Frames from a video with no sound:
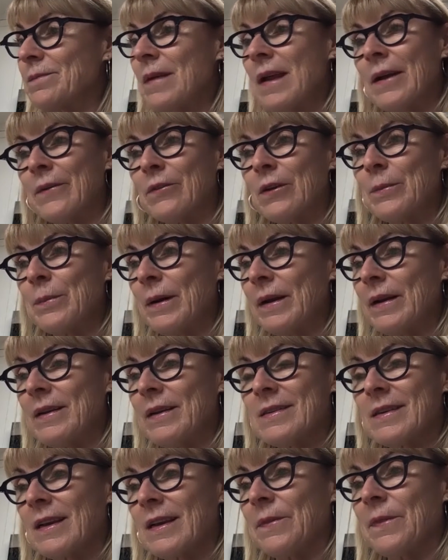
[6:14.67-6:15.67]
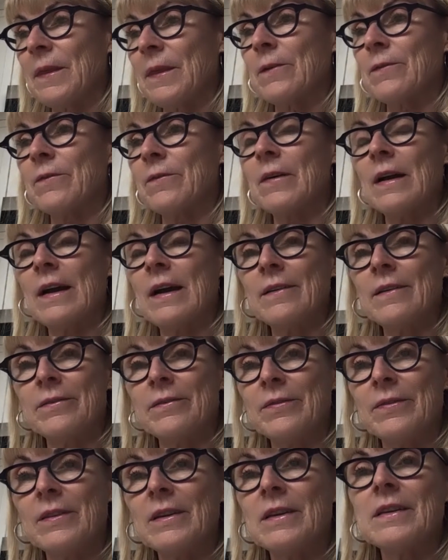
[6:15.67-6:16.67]
Everybody's got their 5
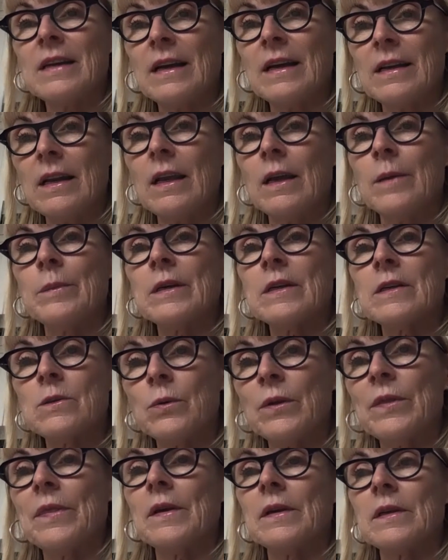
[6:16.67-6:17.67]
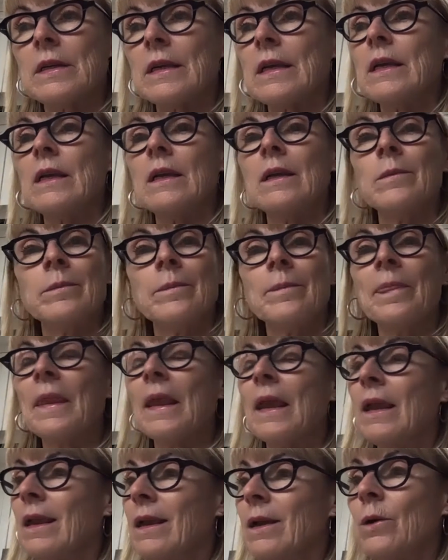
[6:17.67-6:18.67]
dynamics with the team.
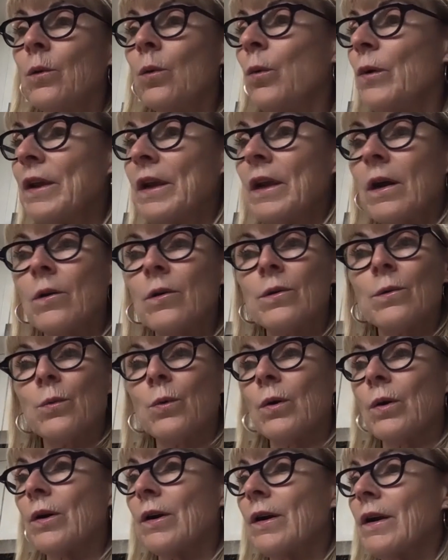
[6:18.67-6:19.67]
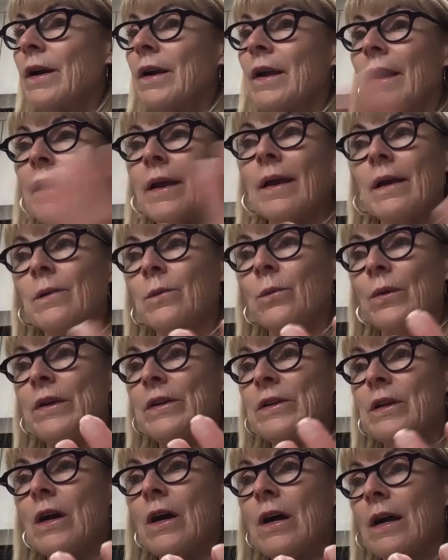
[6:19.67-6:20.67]
We go to work and we
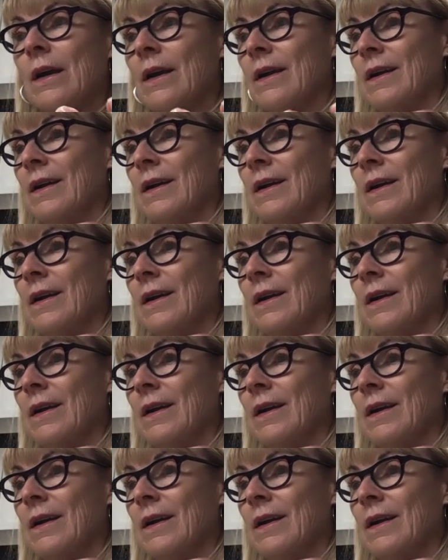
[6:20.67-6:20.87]
talk